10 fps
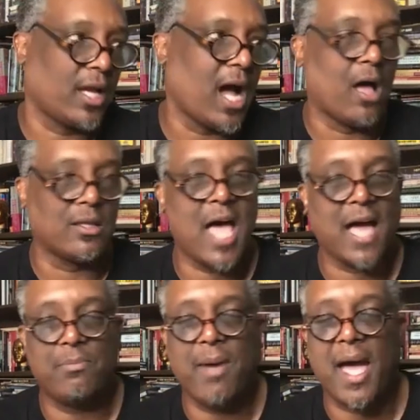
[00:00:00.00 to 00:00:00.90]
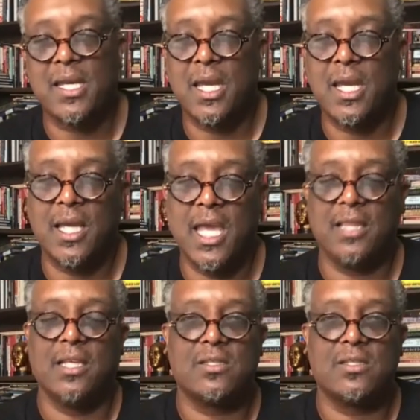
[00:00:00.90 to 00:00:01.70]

Gauls occupied England.